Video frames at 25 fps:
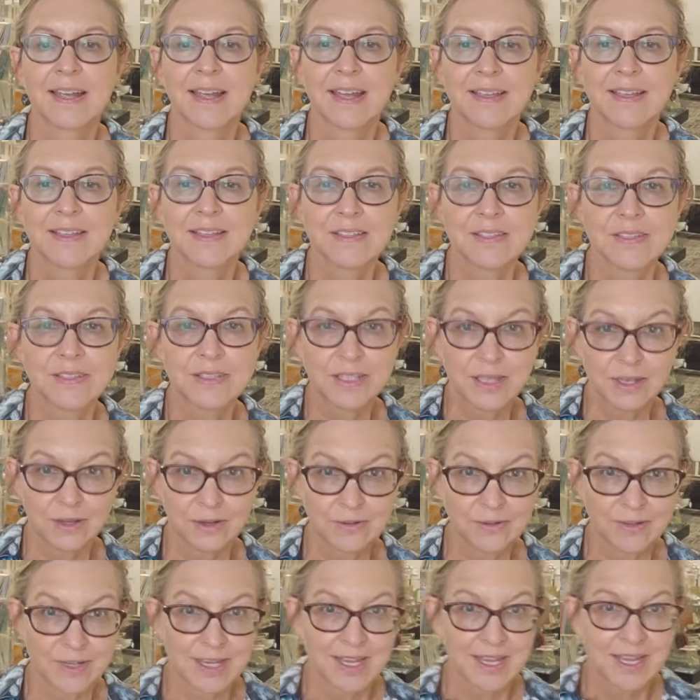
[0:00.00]
So
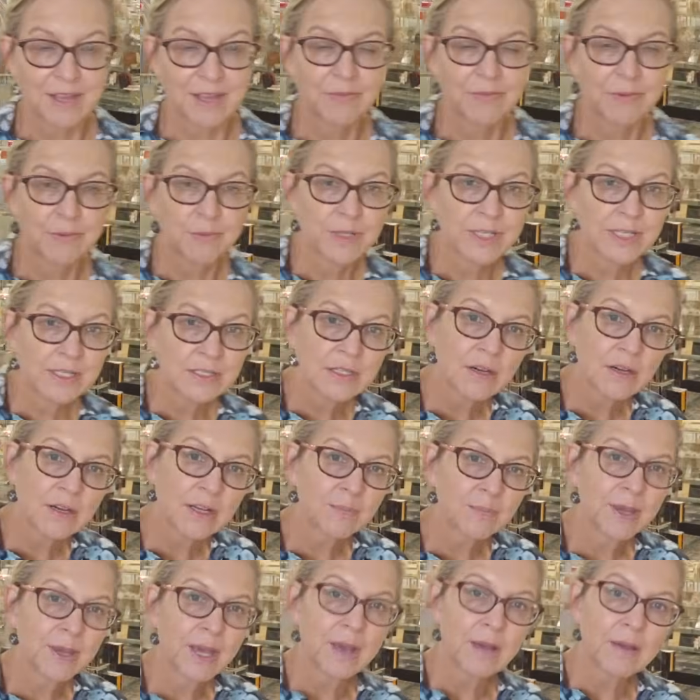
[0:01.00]
if you want to talk
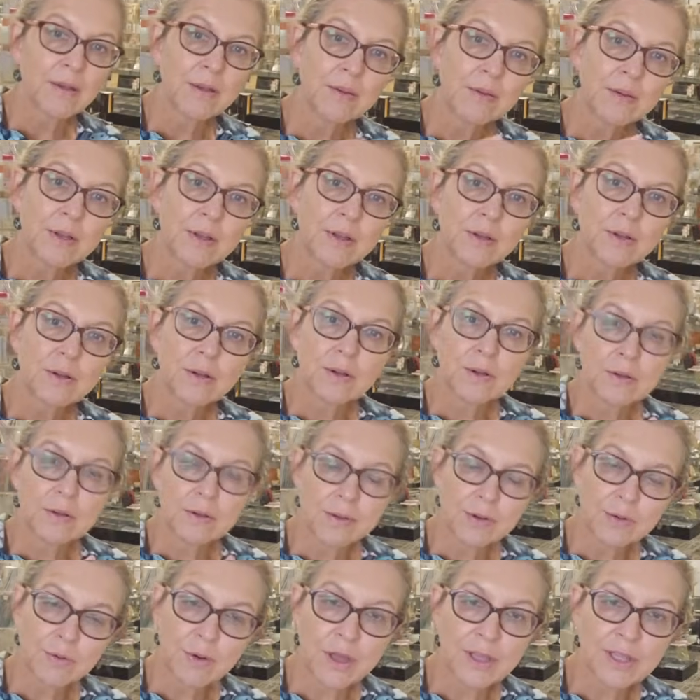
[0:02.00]
about
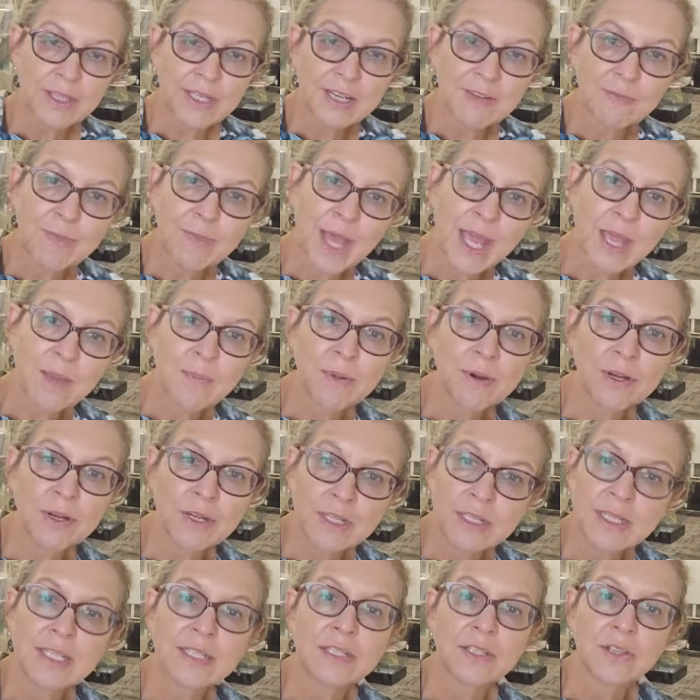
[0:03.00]
quality of paper, you
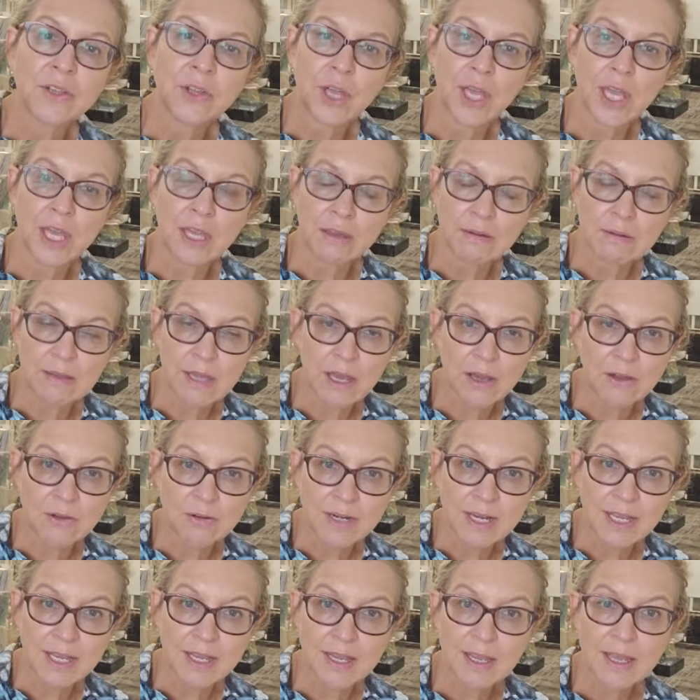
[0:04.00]
need to look at
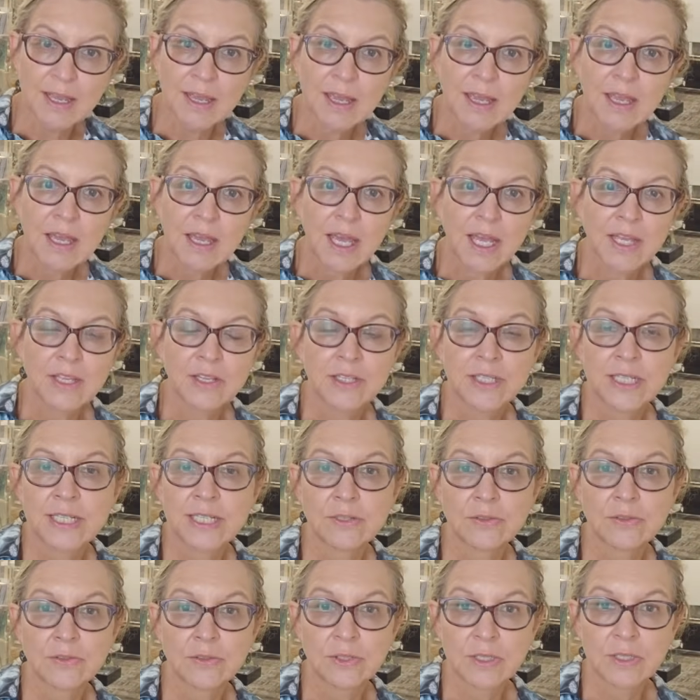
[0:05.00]
coating and you need to
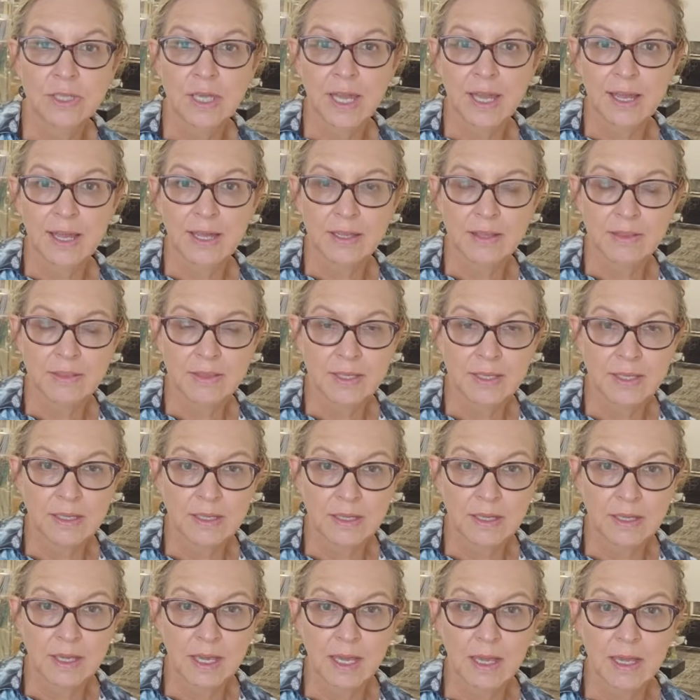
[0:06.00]
look at
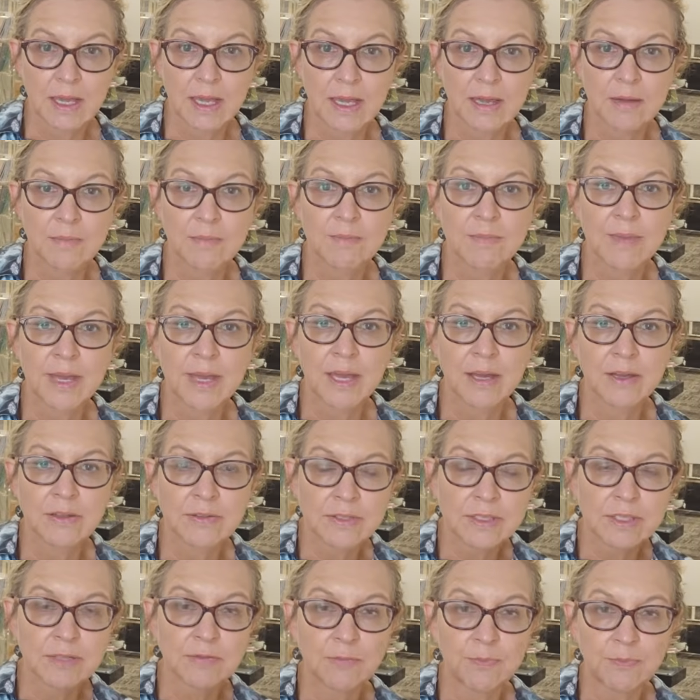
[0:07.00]
the amount
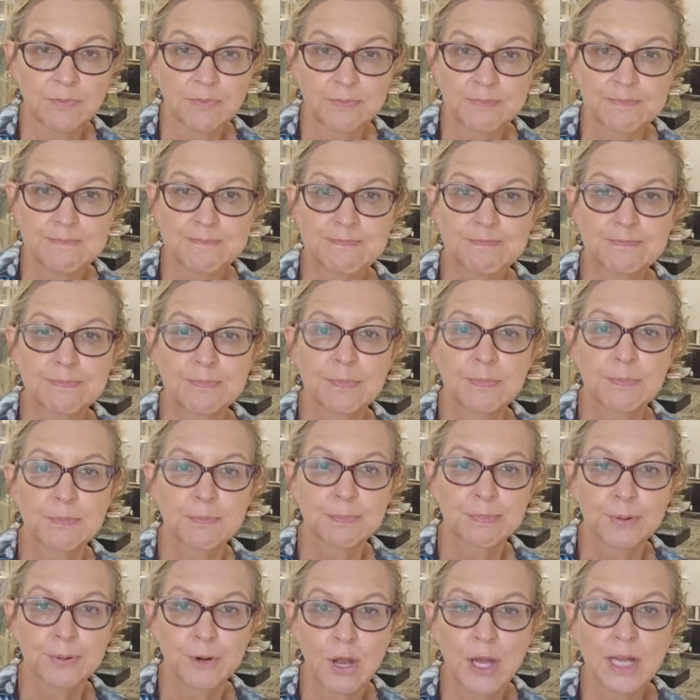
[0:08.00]
of
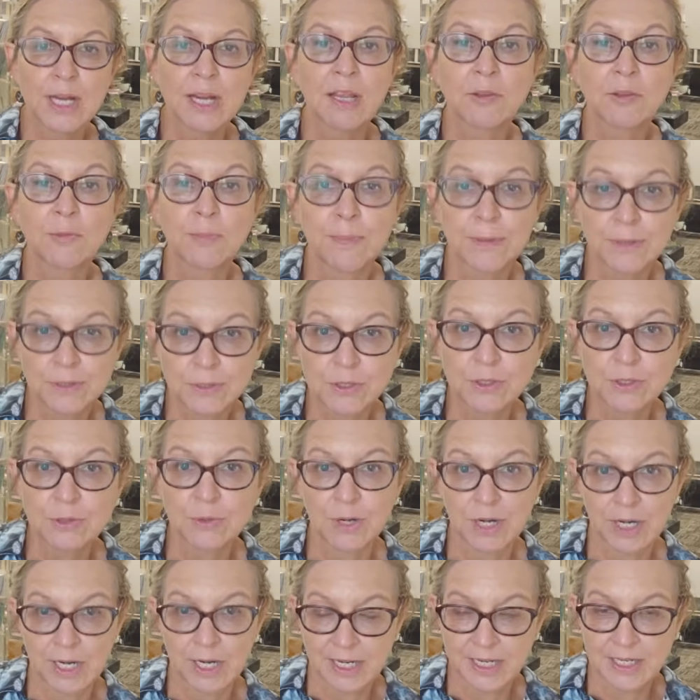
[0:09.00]
product per
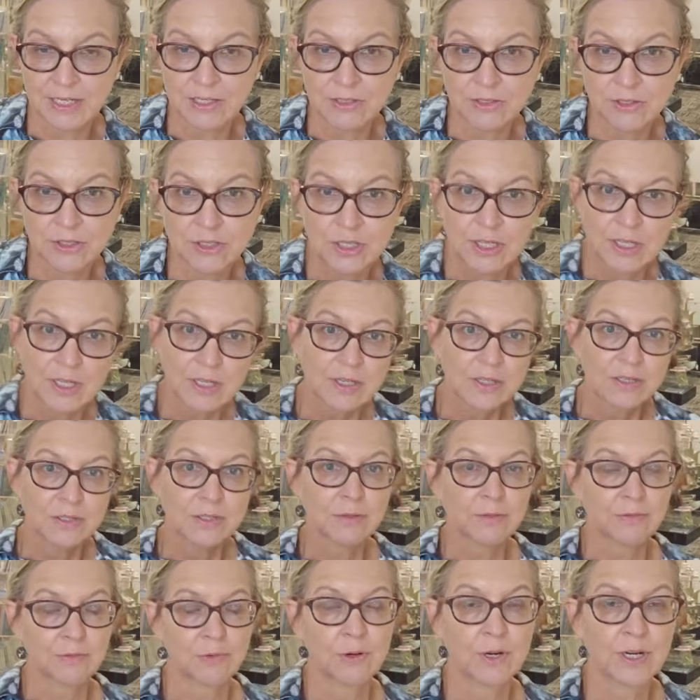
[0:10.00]
square inch. So
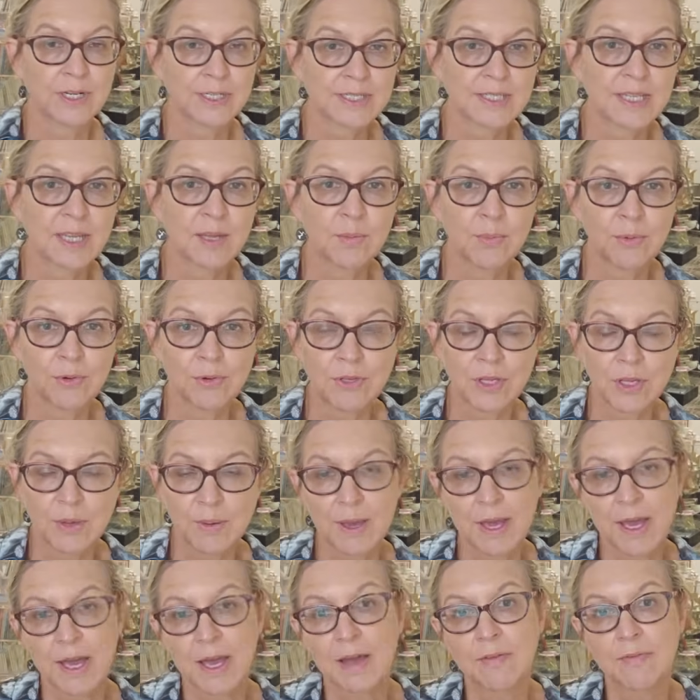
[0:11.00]
for example, you
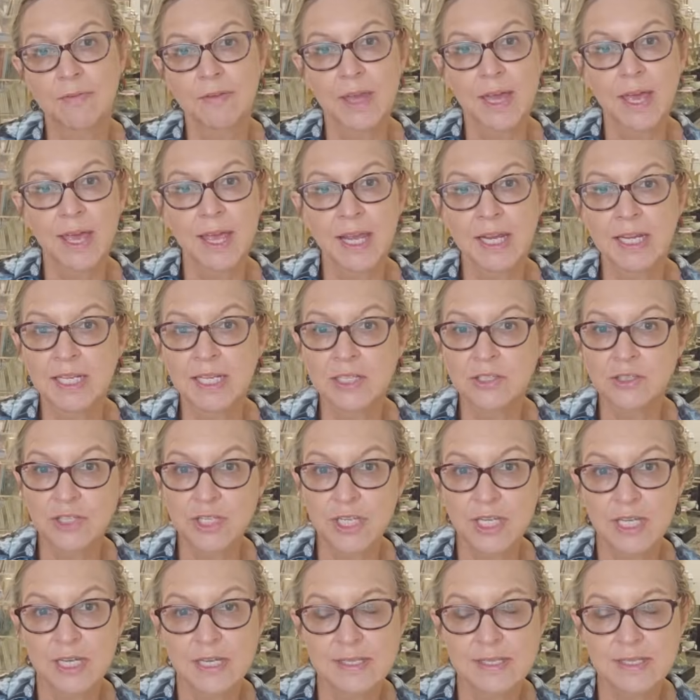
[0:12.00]
have 80
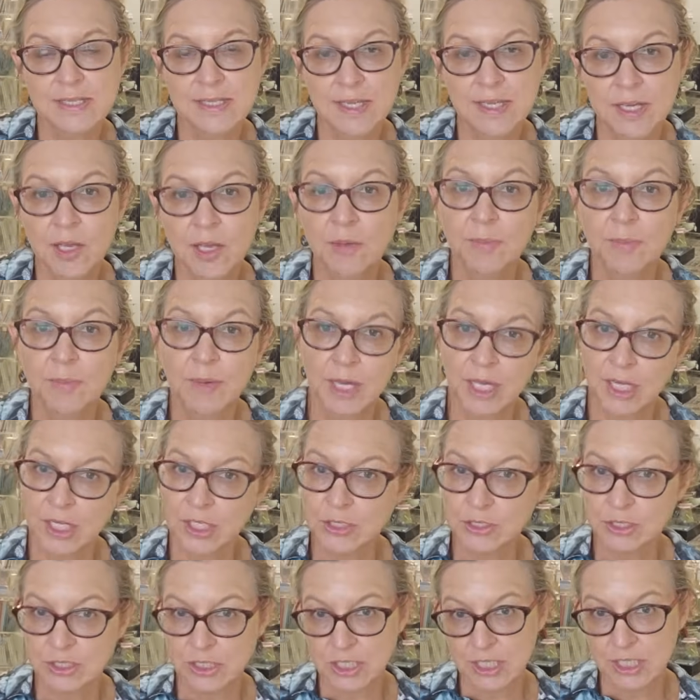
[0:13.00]
GSM,
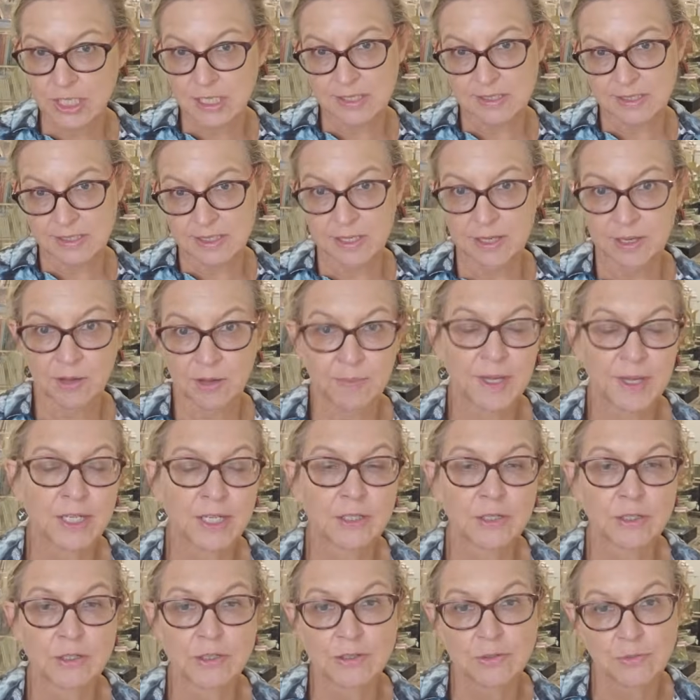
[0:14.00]
100 GSM,
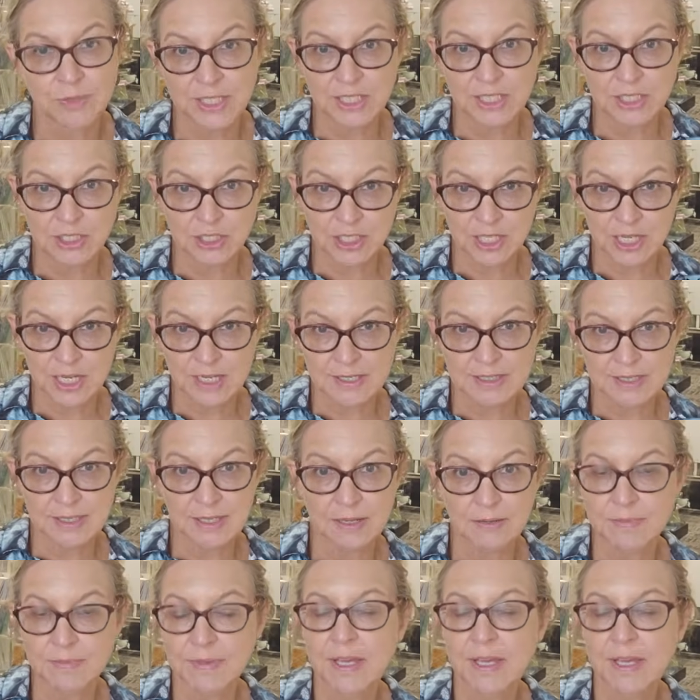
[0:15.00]
120 GSM,